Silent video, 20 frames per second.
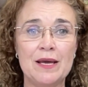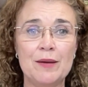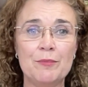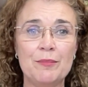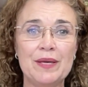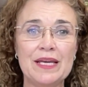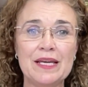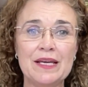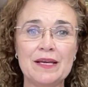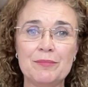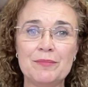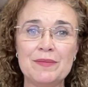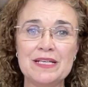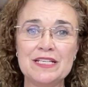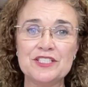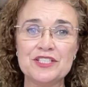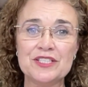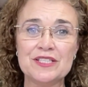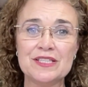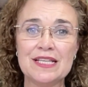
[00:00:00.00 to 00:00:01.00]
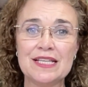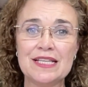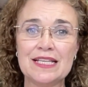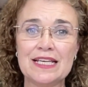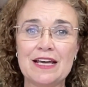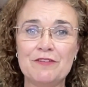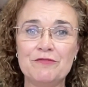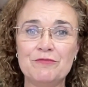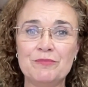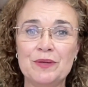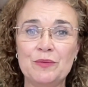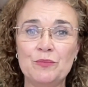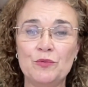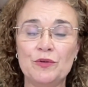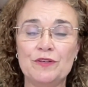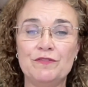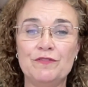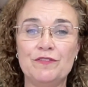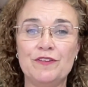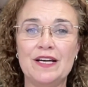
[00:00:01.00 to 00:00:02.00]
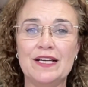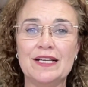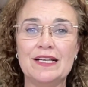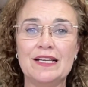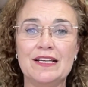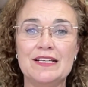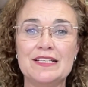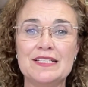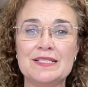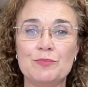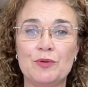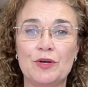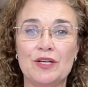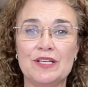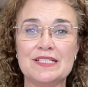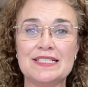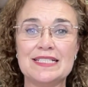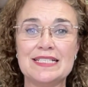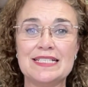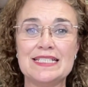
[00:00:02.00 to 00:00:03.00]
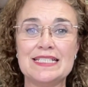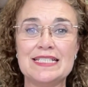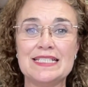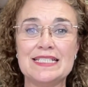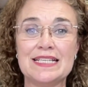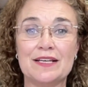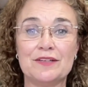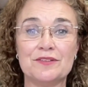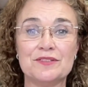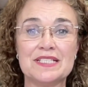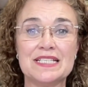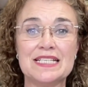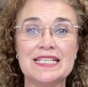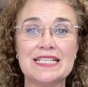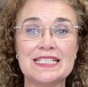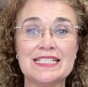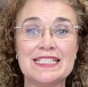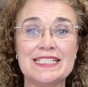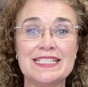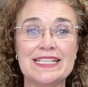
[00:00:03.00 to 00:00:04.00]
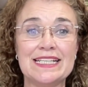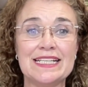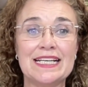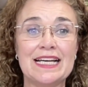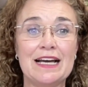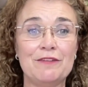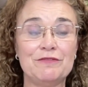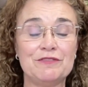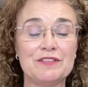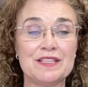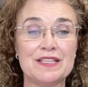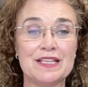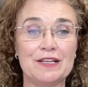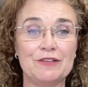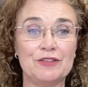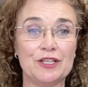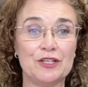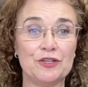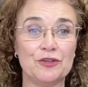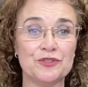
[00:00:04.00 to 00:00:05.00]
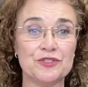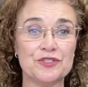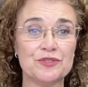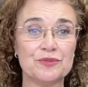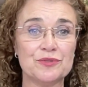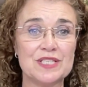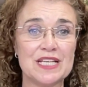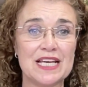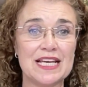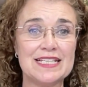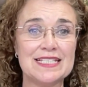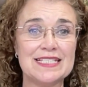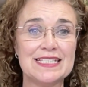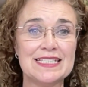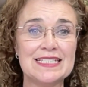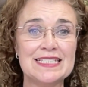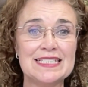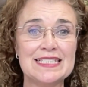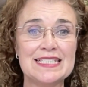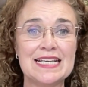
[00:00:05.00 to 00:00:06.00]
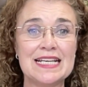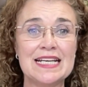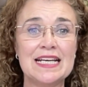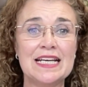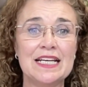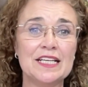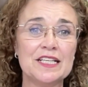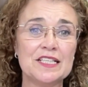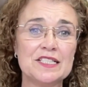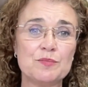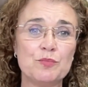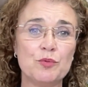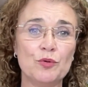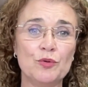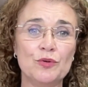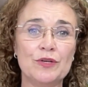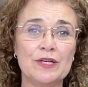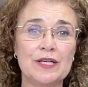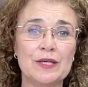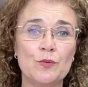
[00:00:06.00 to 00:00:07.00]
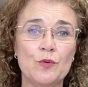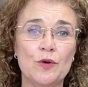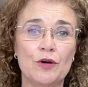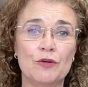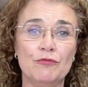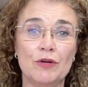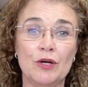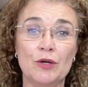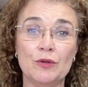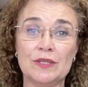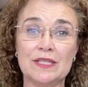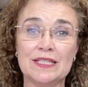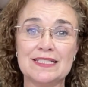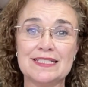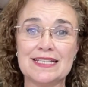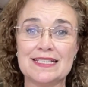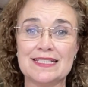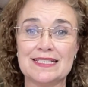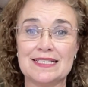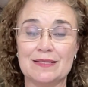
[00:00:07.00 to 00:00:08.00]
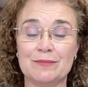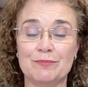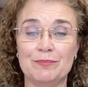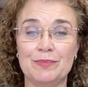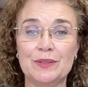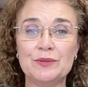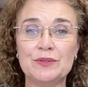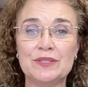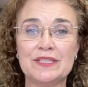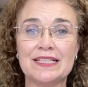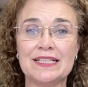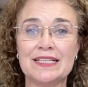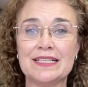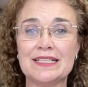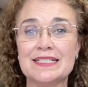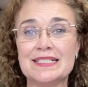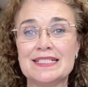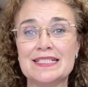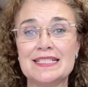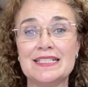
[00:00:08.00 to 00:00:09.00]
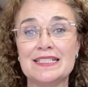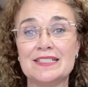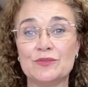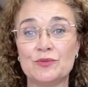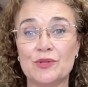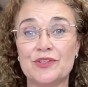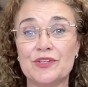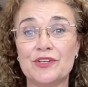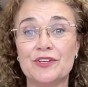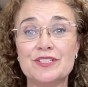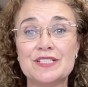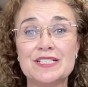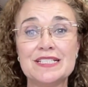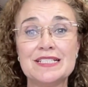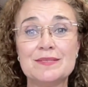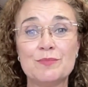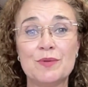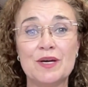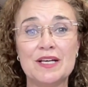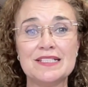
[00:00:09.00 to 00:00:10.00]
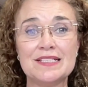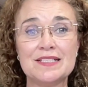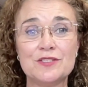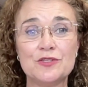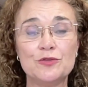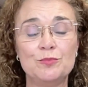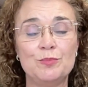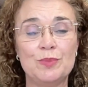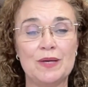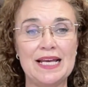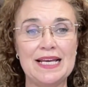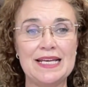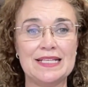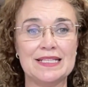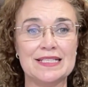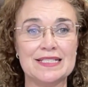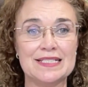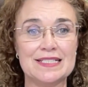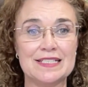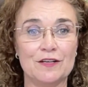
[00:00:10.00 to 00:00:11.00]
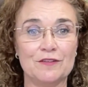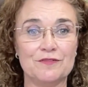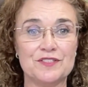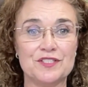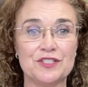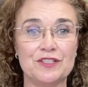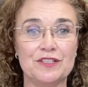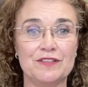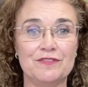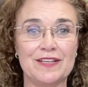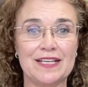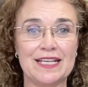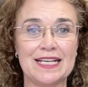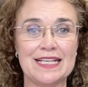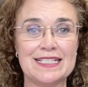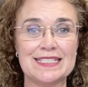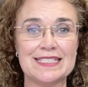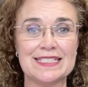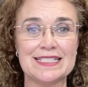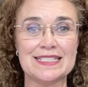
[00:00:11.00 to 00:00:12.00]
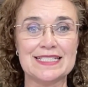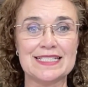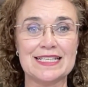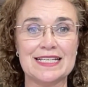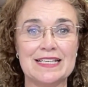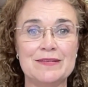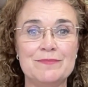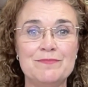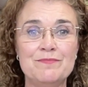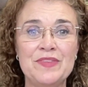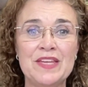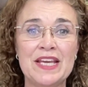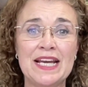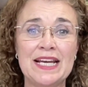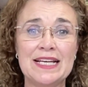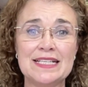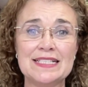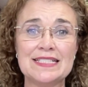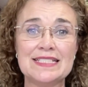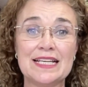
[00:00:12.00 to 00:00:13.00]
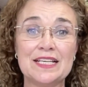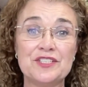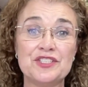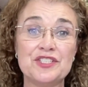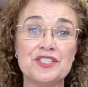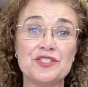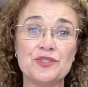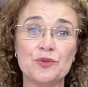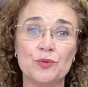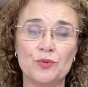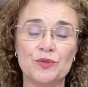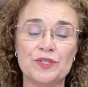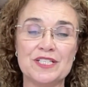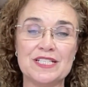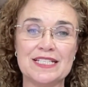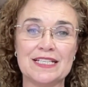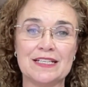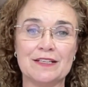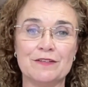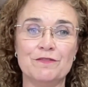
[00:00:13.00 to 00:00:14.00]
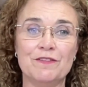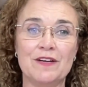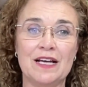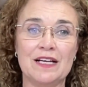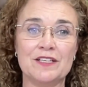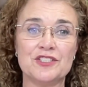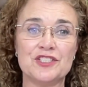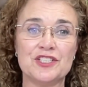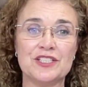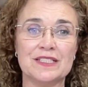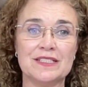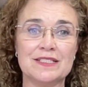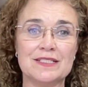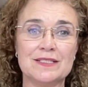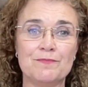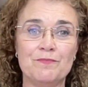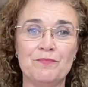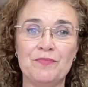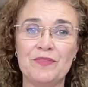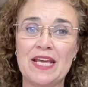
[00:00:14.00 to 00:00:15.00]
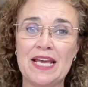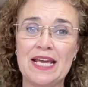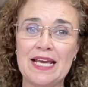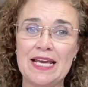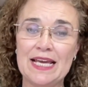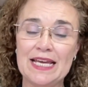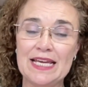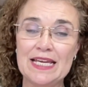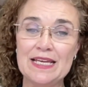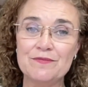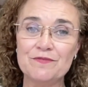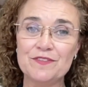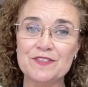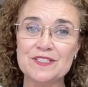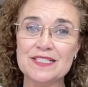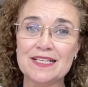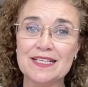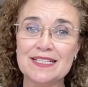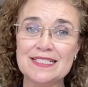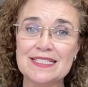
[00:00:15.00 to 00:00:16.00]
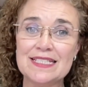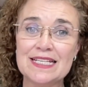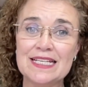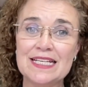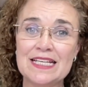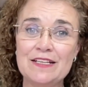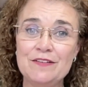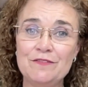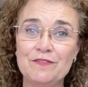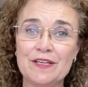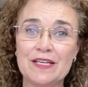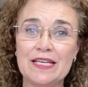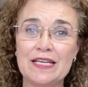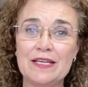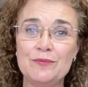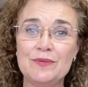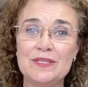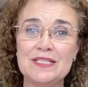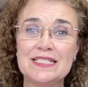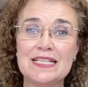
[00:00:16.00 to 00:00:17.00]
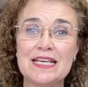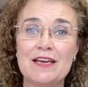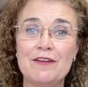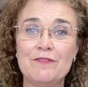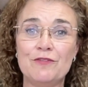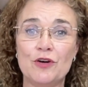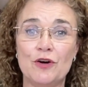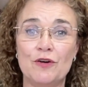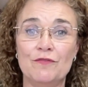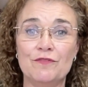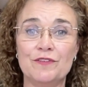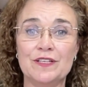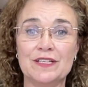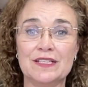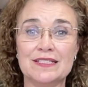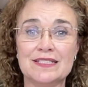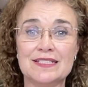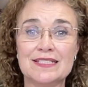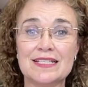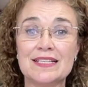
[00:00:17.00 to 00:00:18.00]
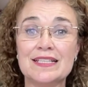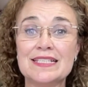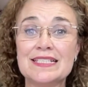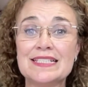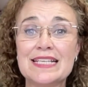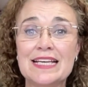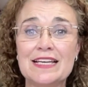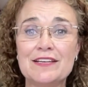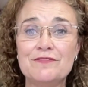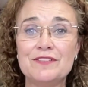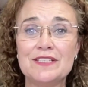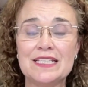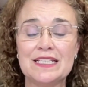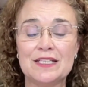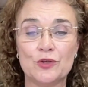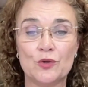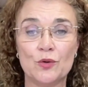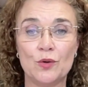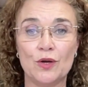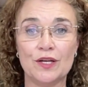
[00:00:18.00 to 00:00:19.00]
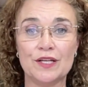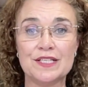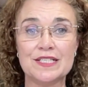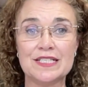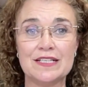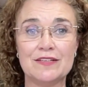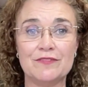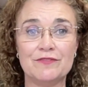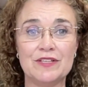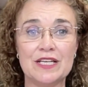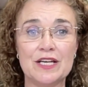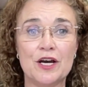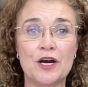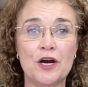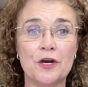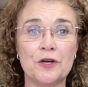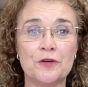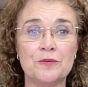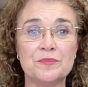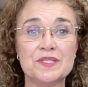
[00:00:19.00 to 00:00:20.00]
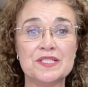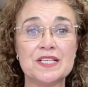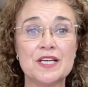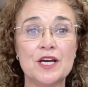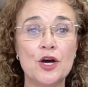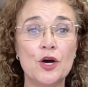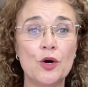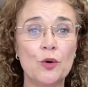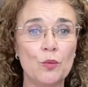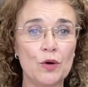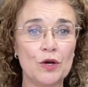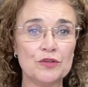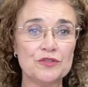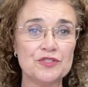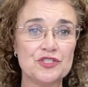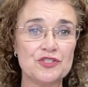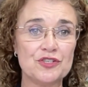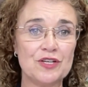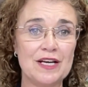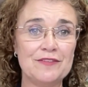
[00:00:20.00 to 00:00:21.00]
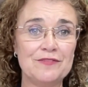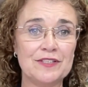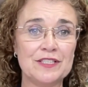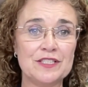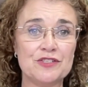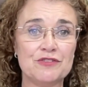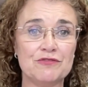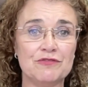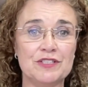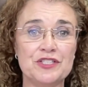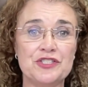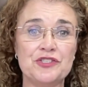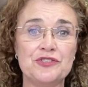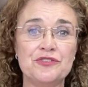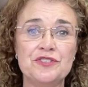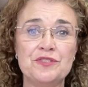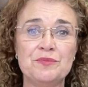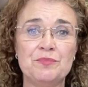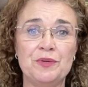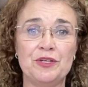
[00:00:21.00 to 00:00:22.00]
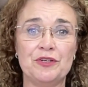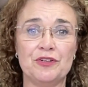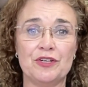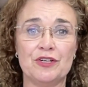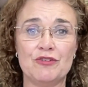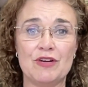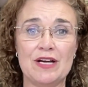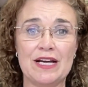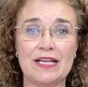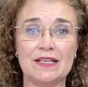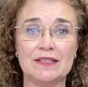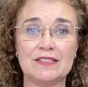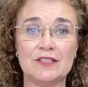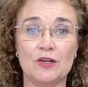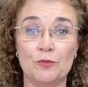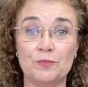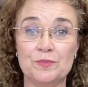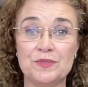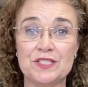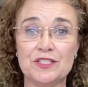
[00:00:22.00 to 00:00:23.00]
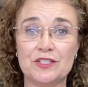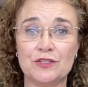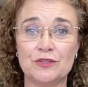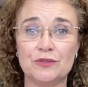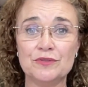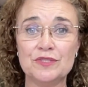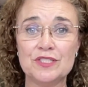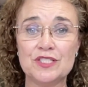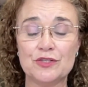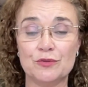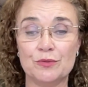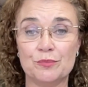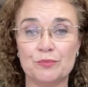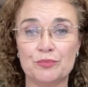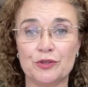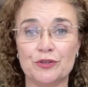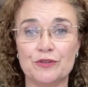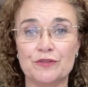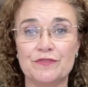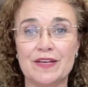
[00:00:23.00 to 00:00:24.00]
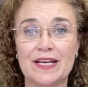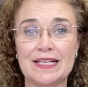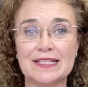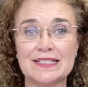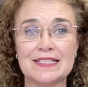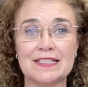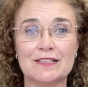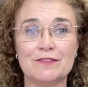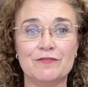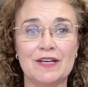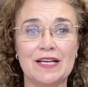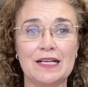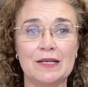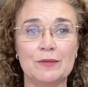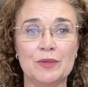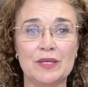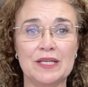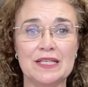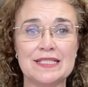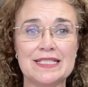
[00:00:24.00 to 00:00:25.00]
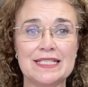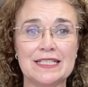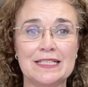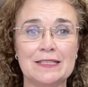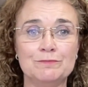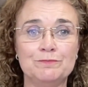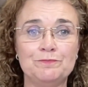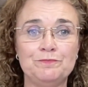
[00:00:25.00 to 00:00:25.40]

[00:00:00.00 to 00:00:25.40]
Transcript: Pink mentioned that the government would finalise policy details next year after thorough consultations, exploring what role existing building consent authorities might still play in the self-certification scheme, such as auditing functions. He emphasised the need for Kiwis to have confidence in the safety and quality of their homes, while striving to reduce bureaucratic obstacles to improve housing availability.